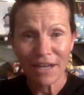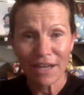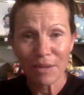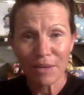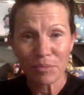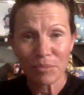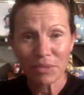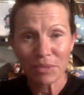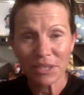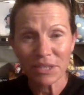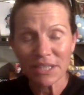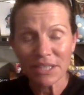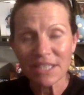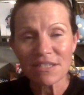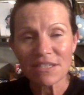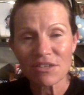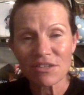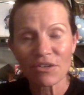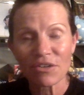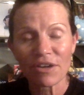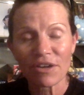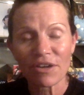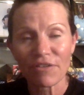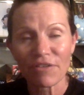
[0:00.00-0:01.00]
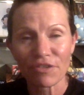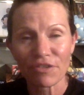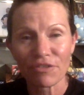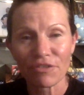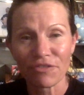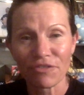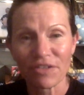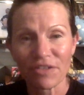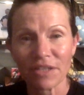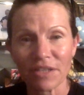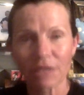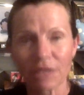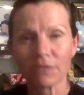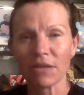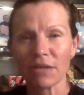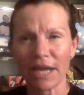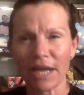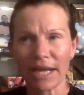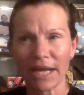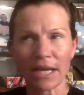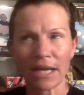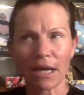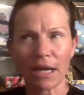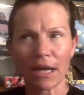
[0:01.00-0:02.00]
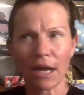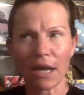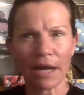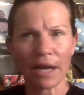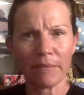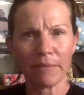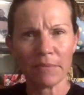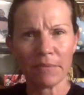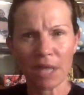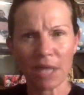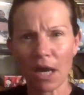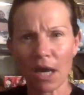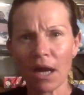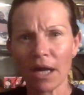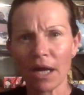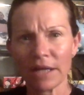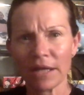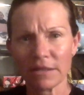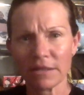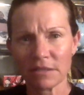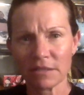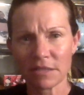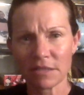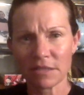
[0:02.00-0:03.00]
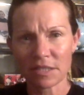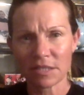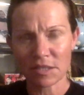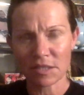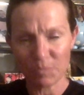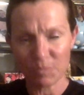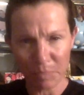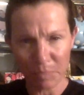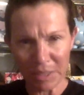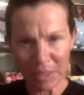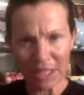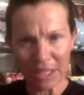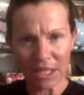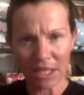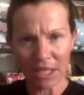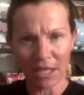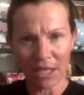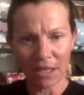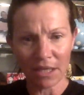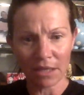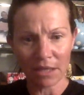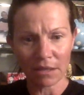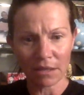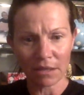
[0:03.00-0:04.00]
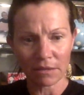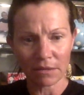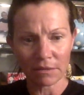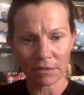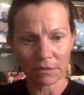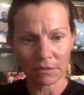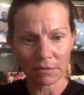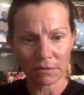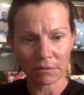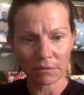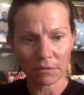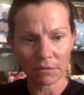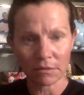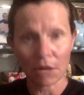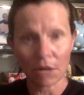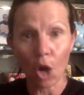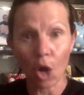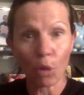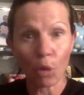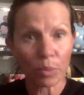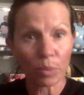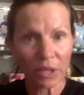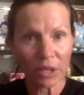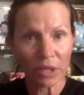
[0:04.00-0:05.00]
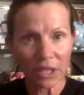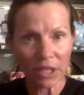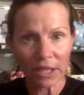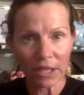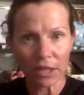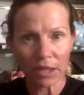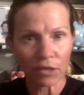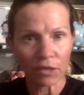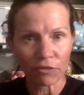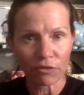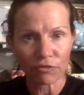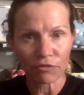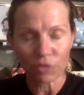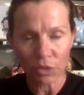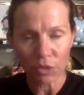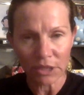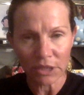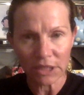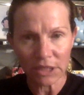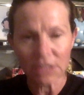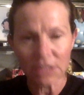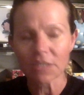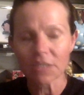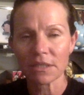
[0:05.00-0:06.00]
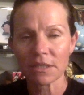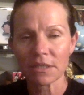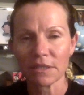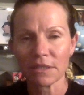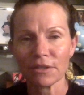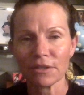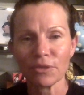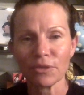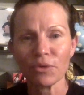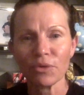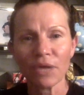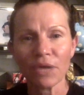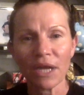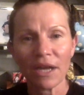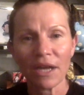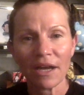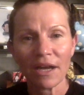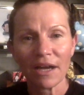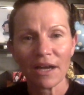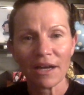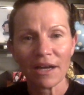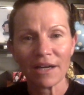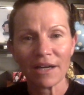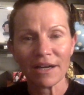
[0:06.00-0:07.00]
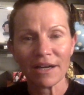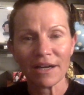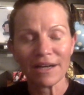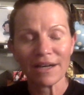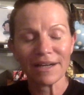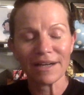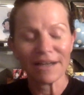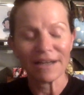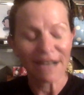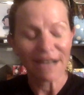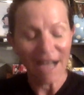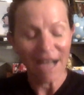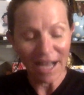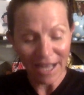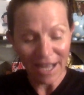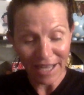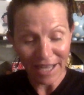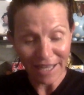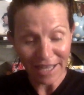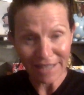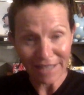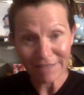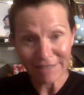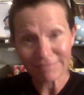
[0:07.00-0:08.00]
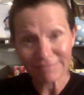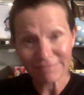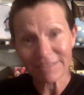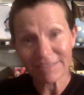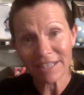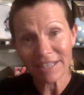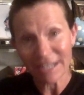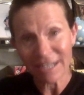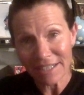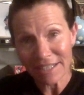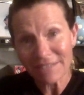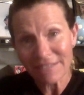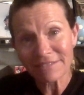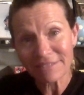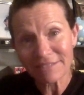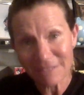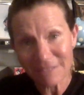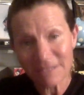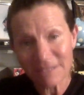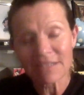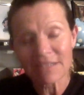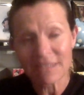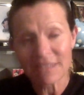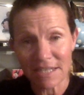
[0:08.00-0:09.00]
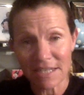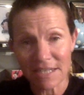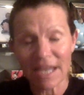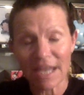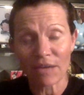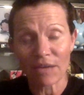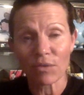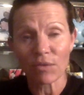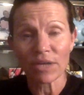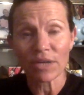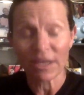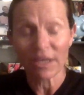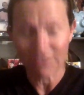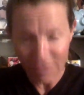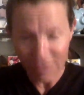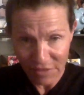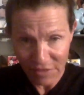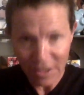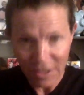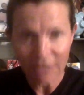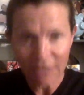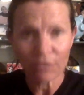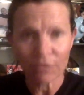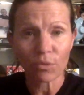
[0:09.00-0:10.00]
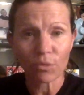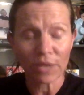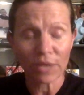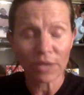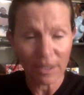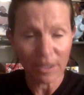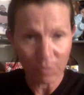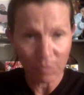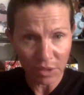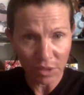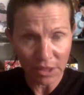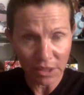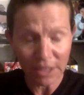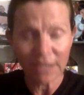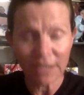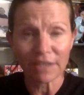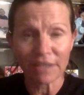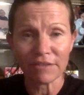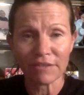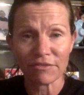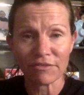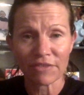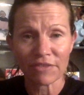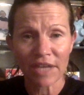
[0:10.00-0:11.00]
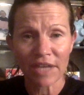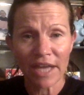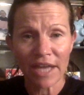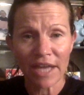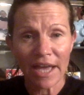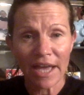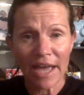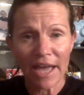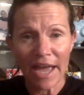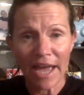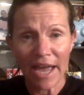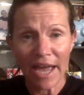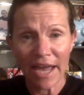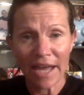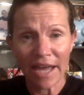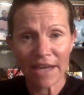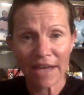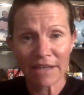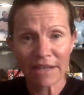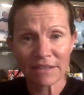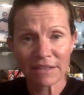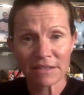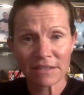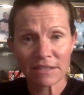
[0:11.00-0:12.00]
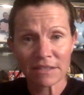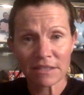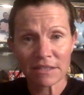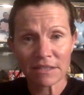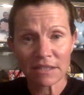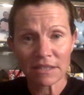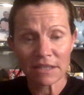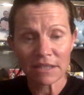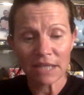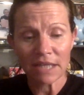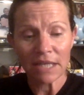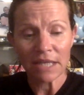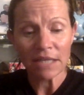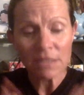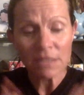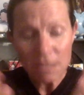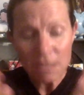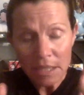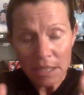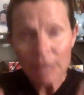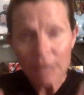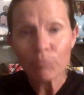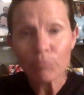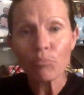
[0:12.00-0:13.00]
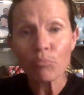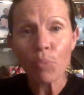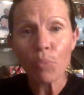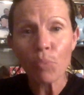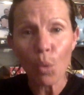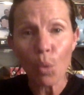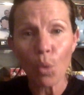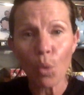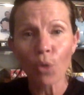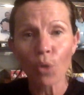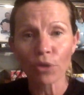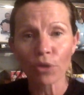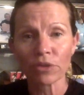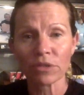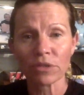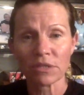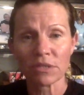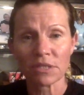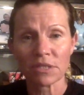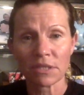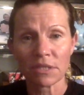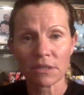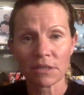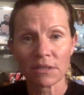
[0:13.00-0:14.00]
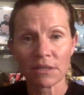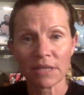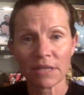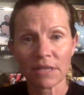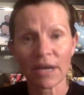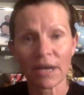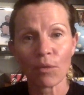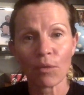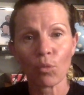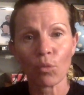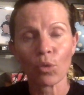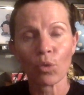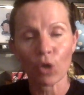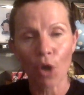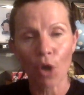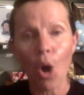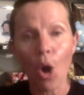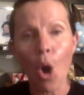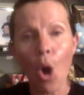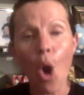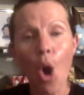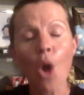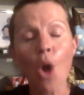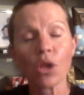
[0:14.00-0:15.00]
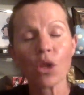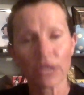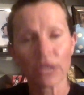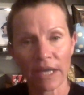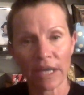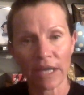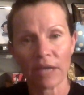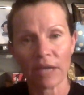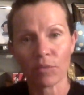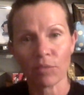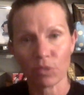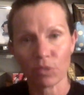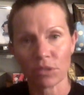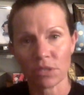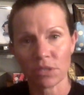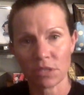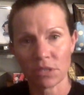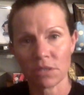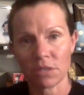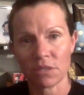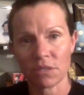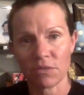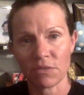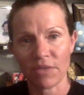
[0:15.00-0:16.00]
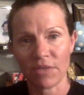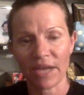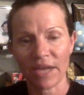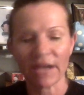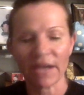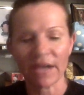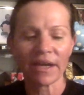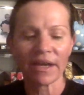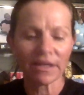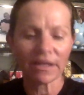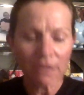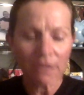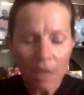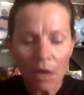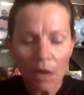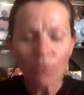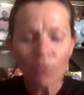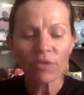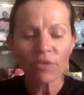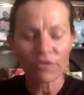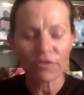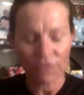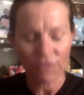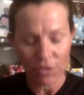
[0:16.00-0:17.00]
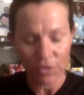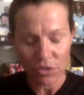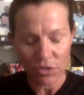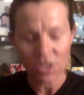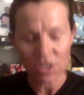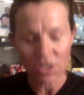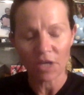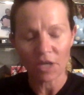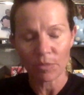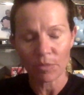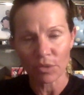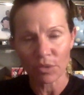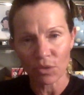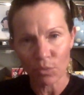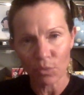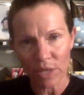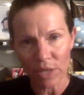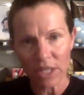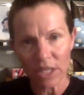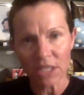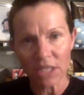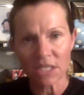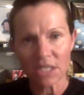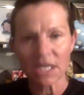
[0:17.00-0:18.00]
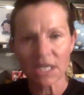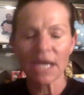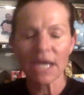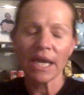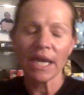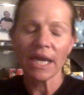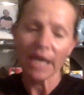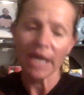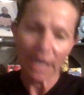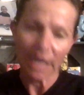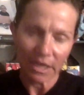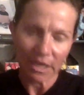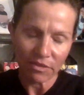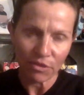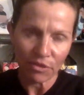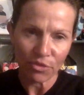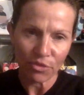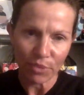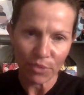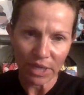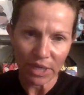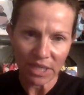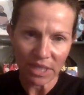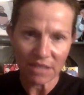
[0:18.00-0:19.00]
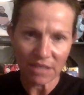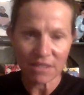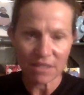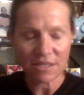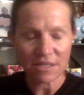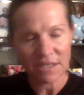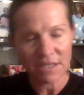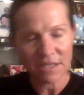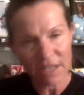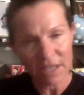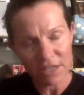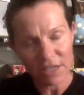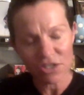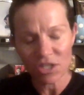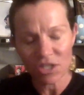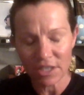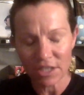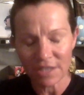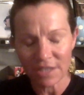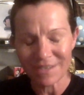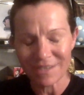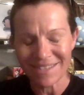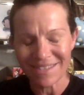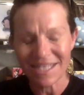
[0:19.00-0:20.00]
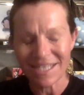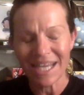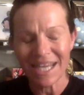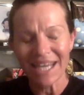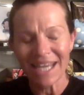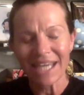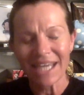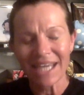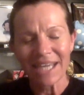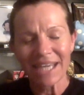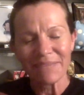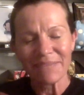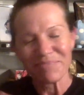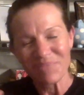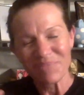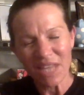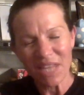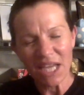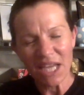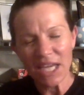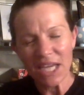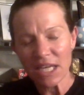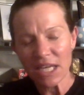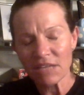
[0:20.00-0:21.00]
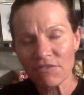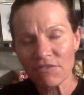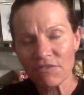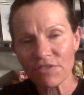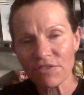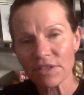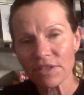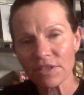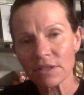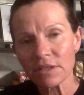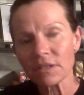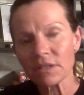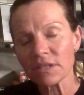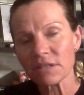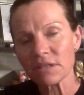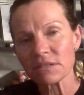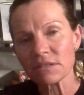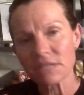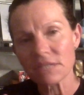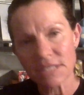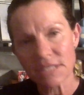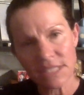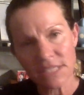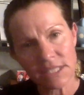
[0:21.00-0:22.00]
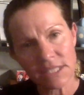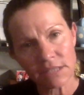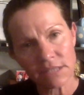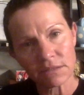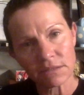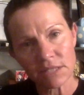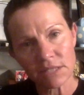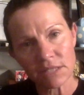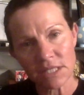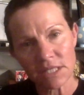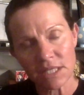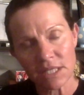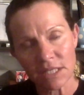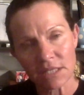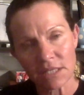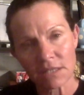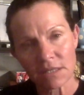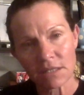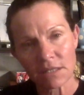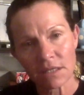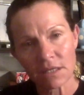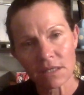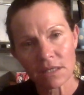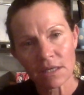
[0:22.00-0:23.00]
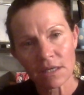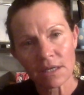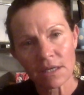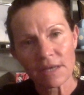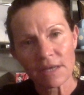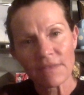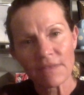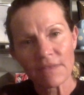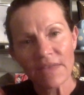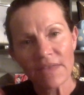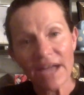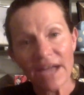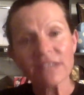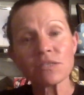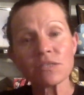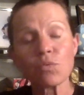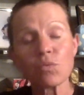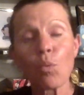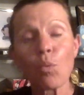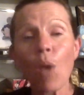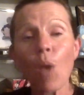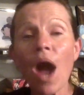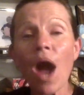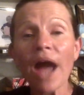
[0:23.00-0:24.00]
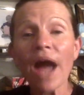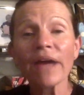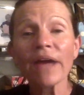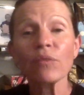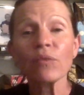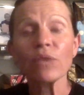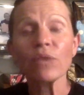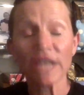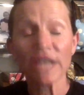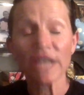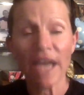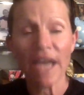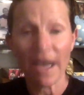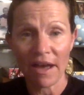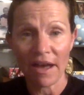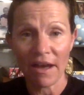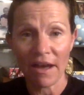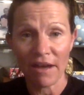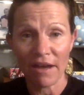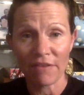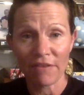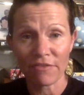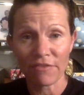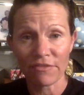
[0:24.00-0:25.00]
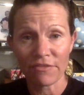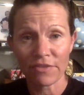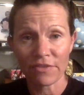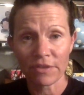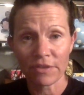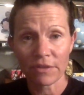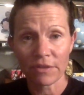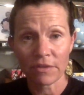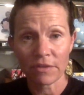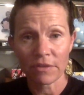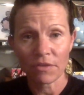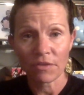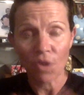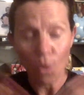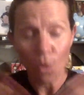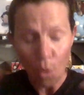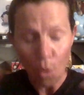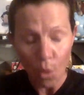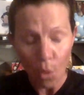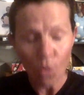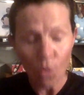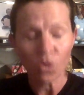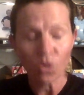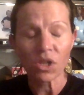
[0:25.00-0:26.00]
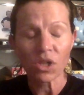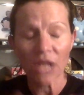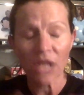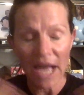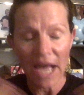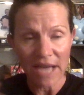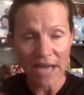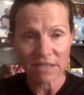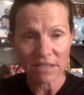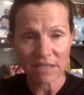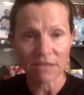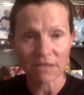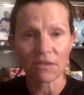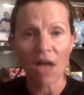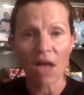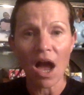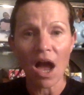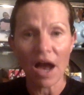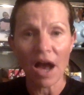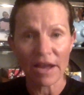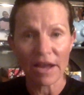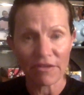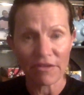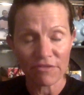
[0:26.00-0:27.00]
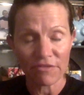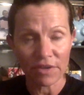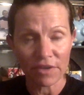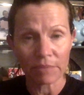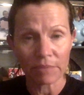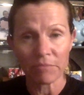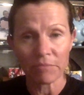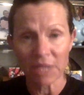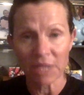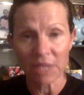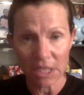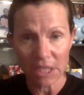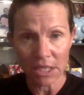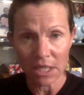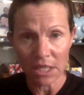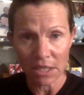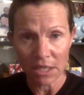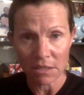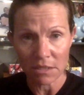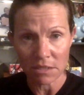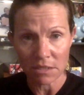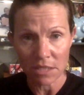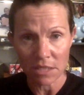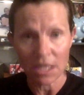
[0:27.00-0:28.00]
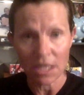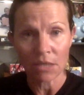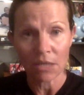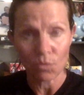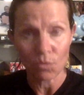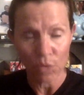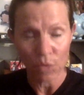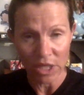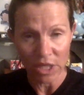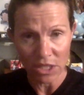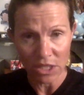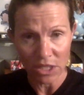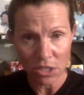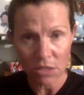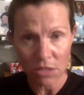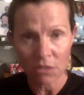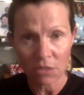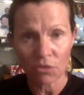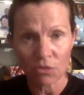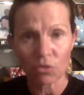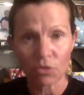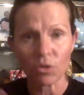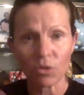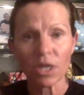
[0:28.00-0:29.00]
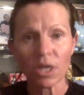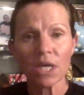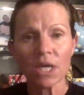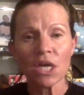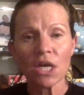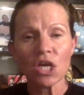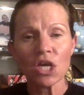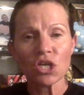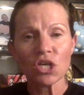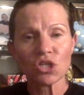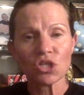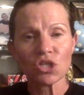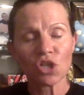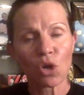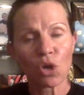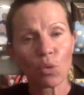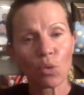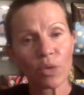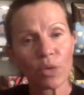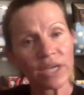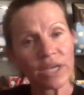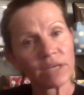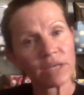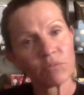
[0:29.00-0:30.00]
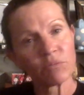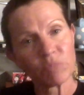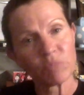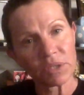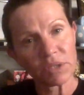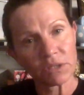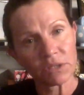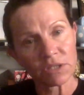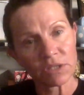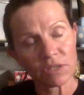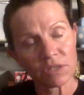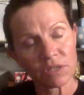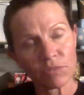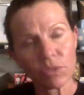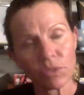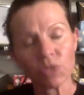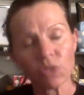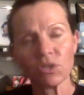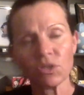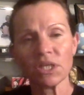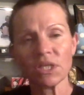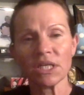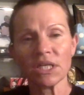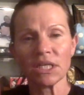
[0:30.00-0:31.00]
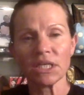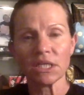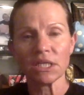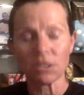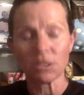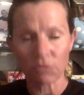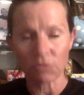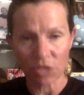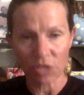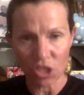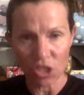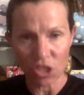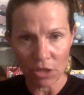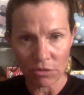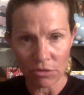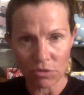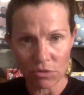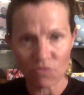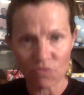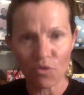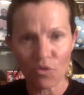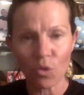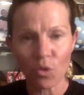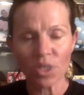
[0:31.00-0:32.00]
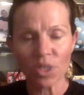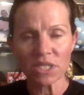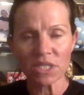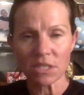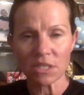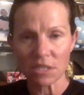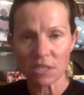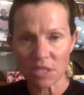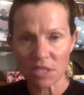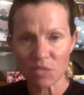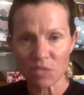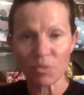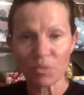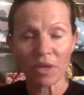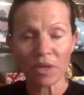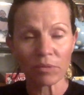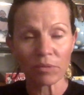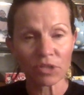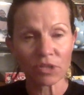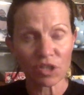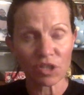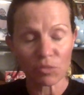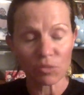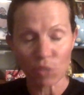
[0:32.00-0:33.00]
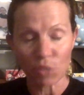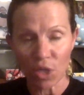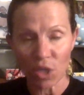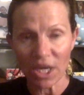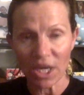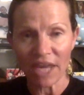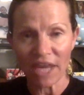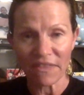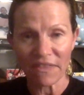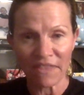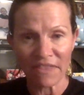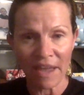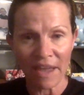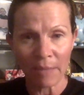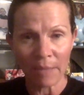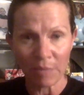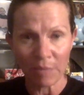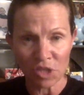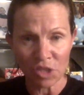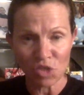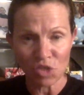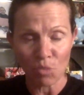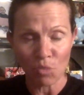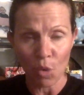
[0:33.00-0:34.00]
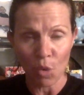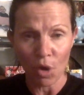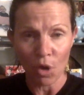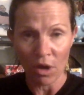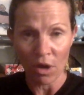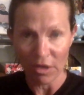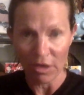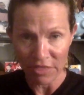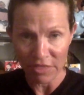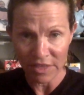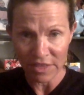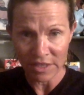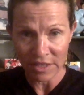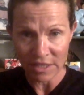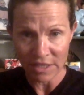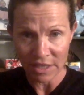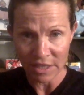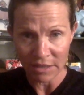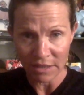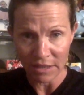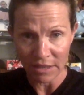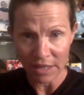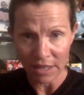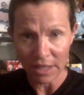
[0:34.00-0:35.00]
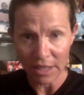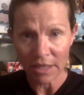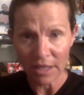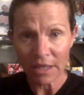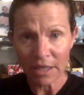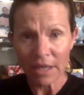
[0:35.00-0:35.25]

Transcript: Please don't ever feel like I'm not speaking openly or fully to you. I say what I feel, what I believe, and it's important that we're all able to do that. I know the first couple of weeks in the threaded discussions, it feel a little stilted. That's why we have the whole class live meetings in week 2, so we can build community, hear each other's voices, be able to communicate that much more authentically.